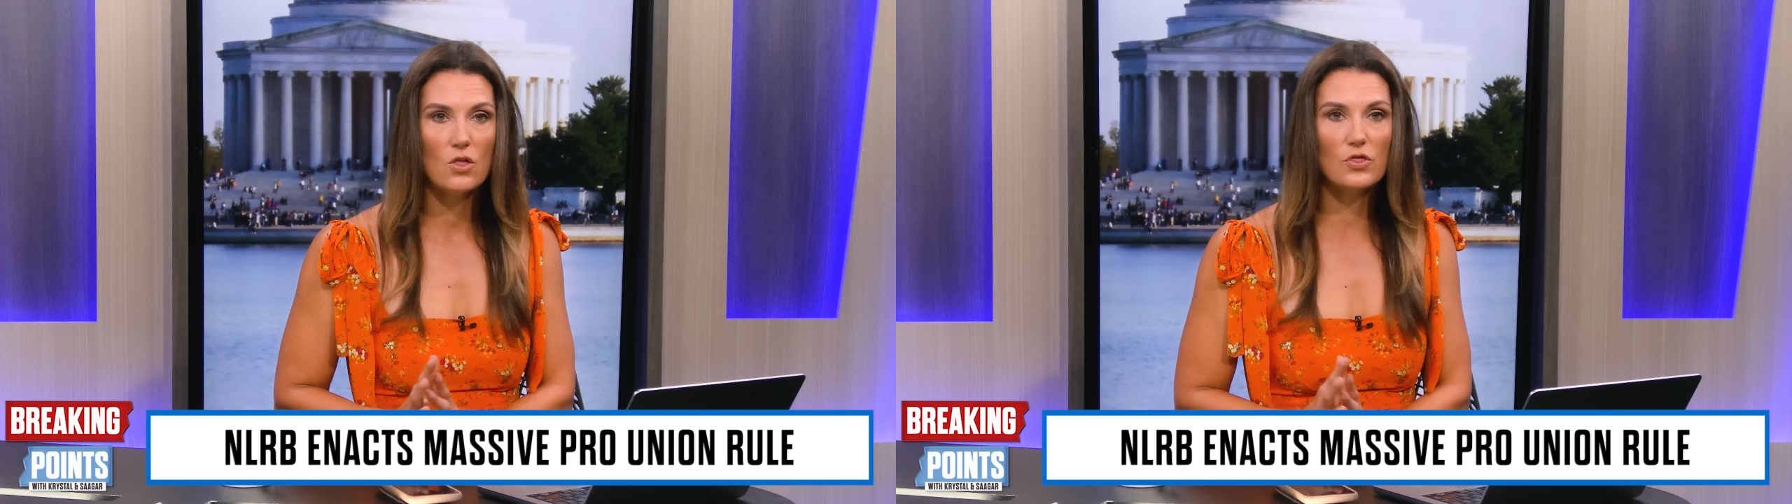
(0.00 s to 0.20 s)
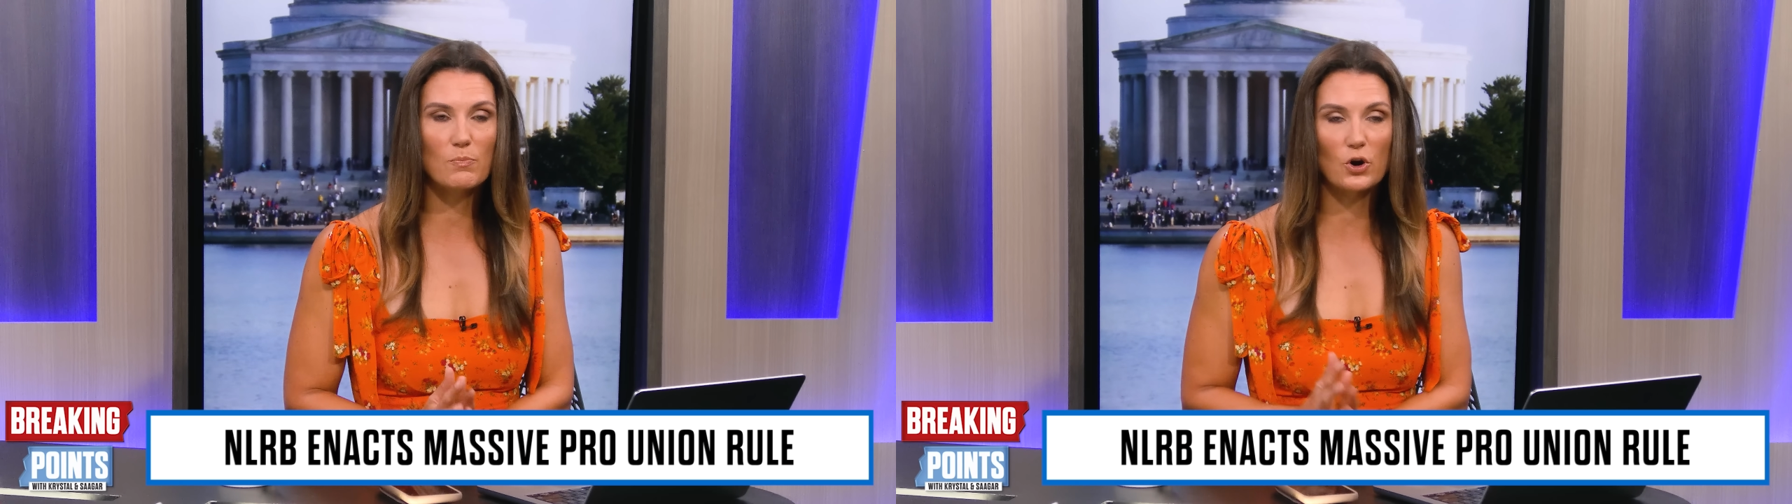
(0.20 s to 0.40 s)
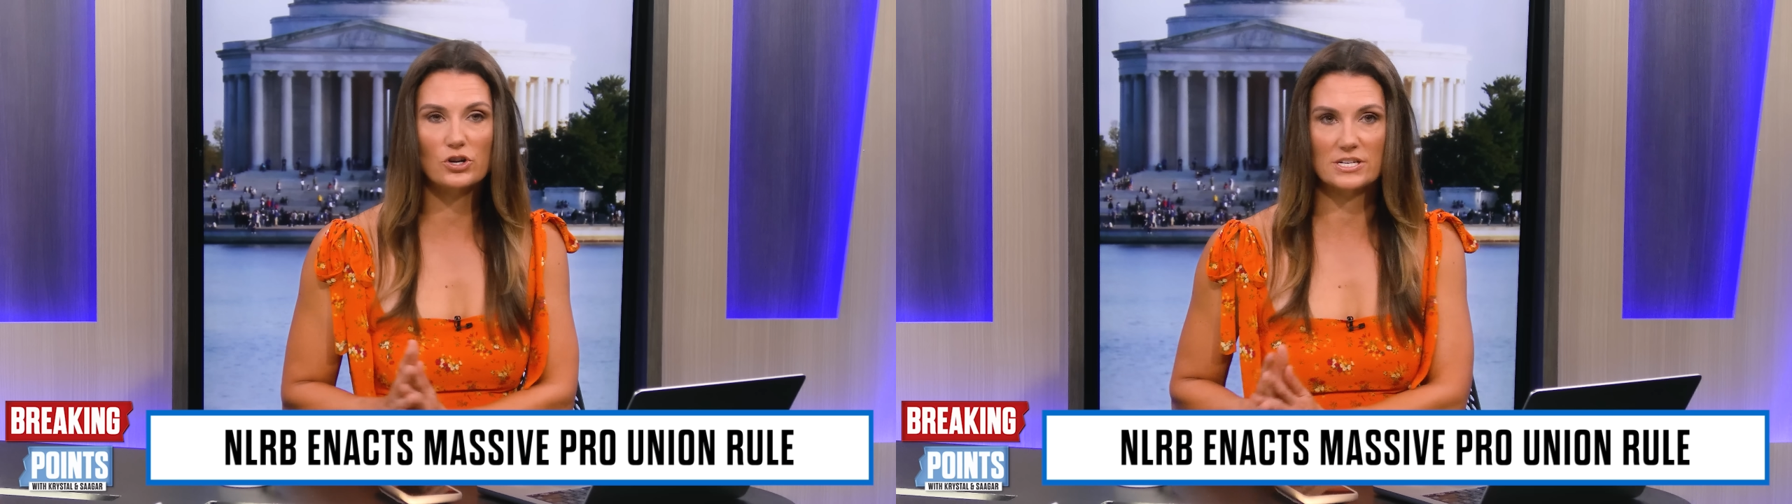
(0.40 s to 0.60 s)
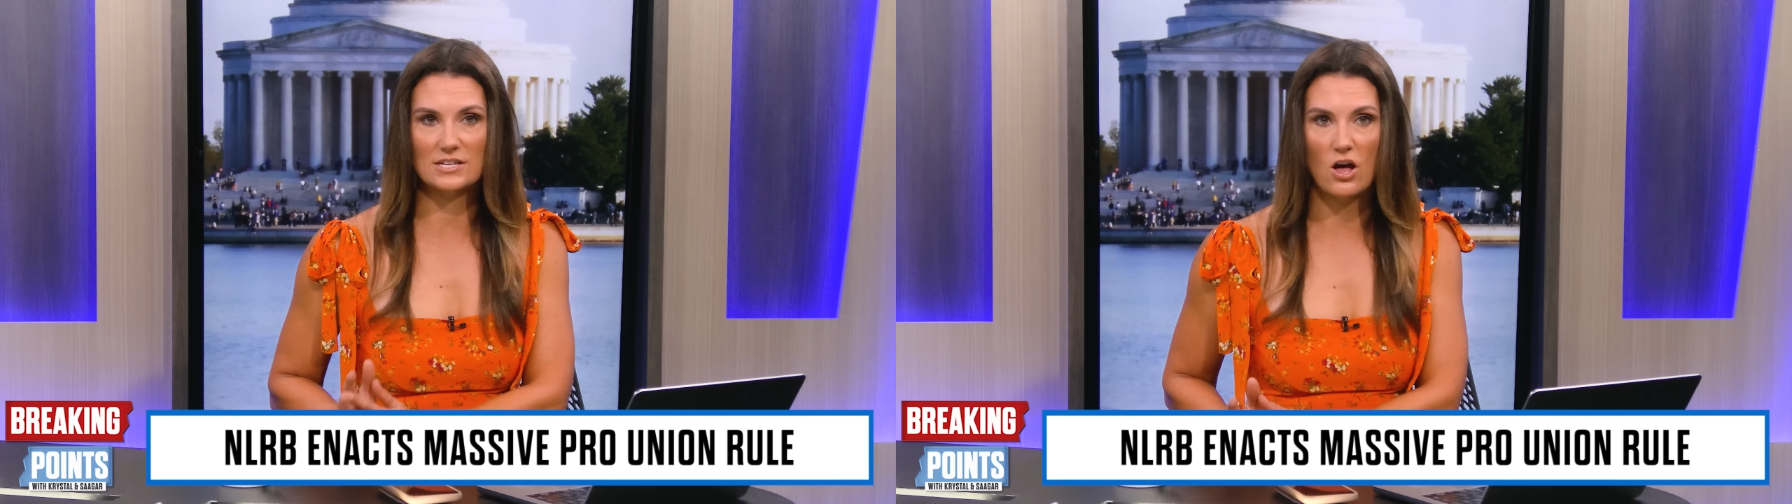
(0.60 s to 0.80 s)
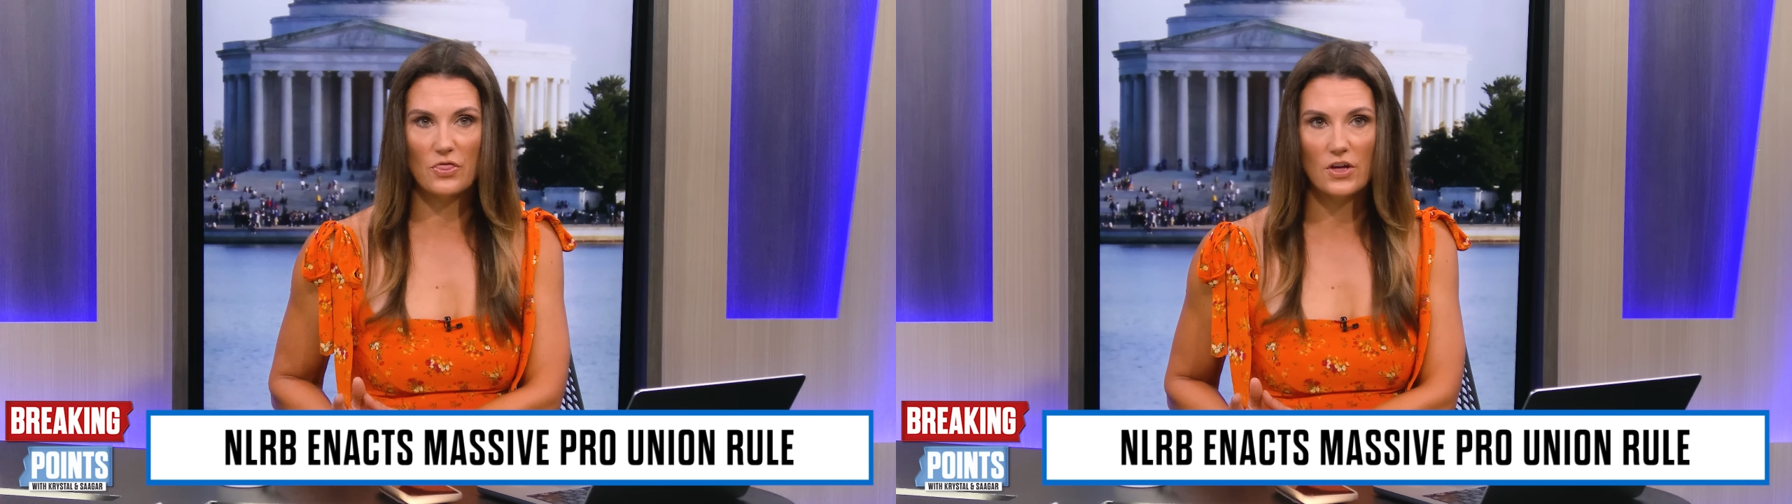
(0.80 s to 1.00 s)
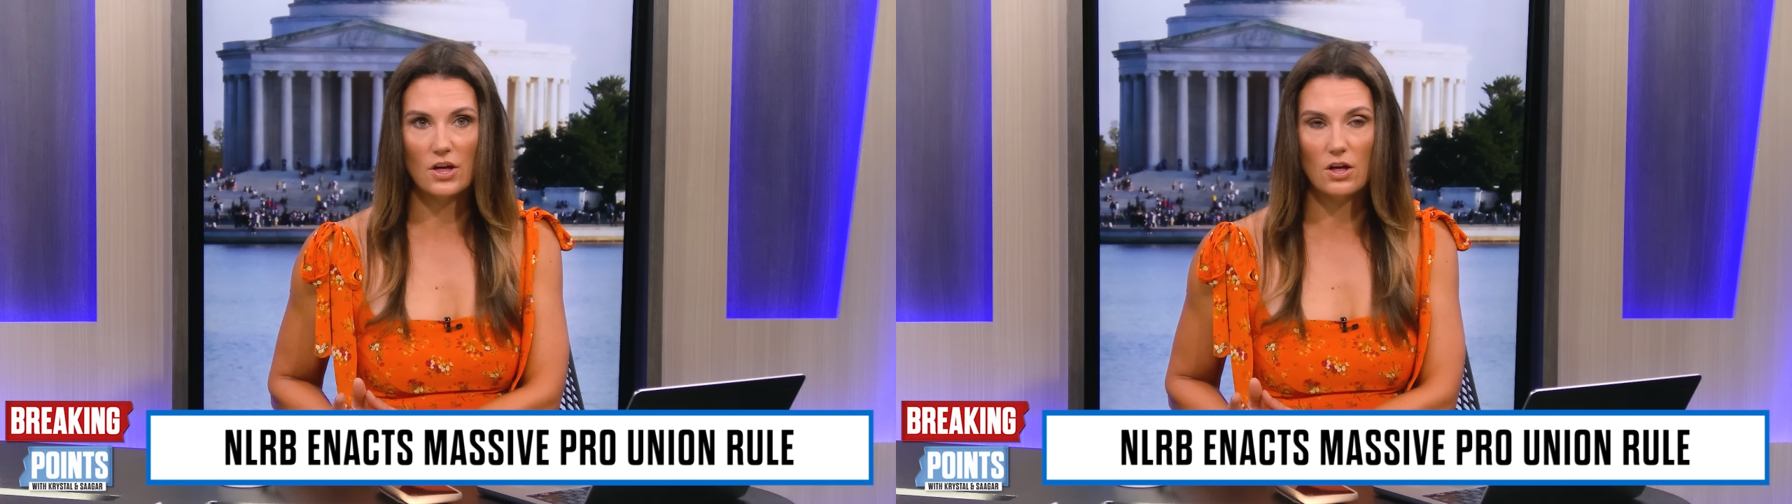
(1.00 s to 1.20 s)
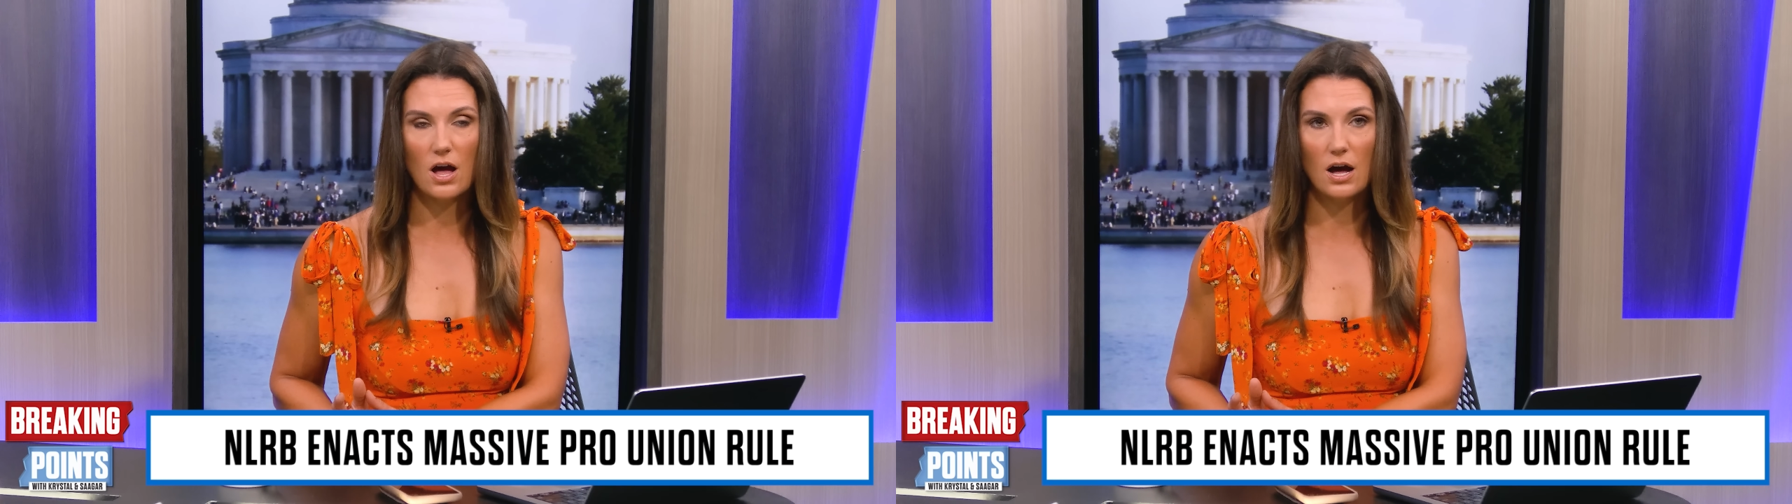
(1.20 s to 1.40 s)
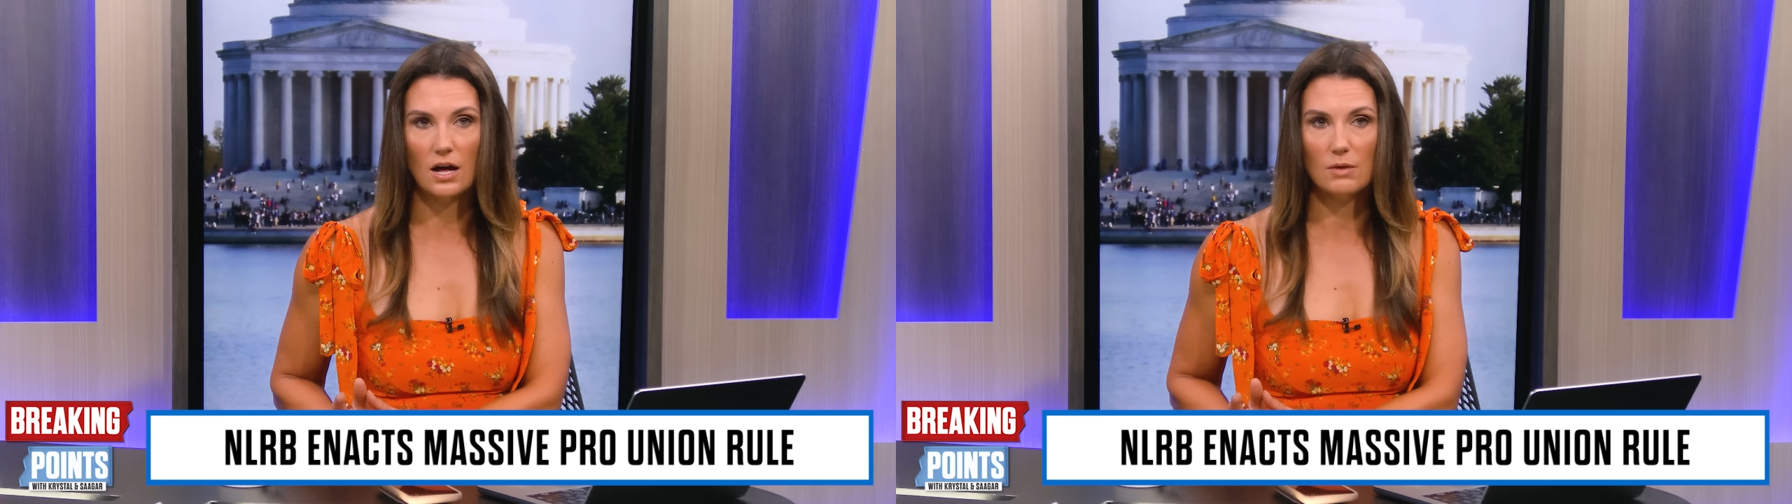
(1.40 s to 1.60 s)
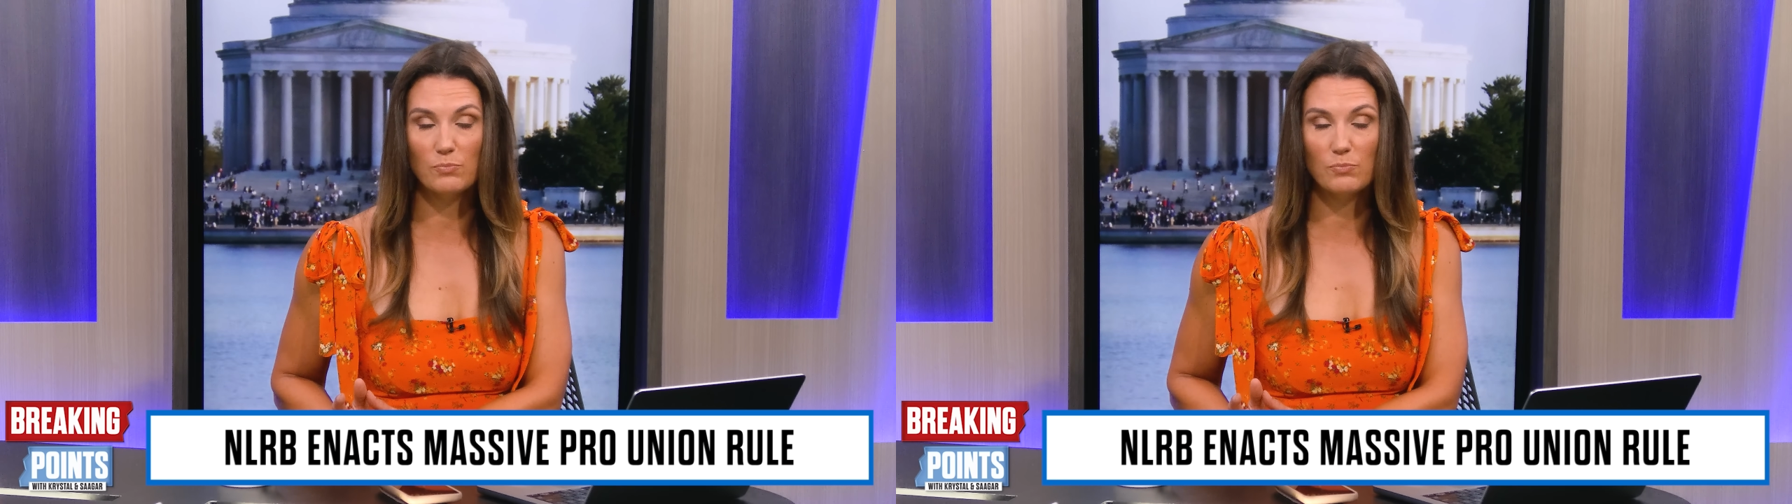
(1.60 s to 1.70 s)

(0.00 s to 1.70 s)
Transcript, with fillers: the burden is on the uh,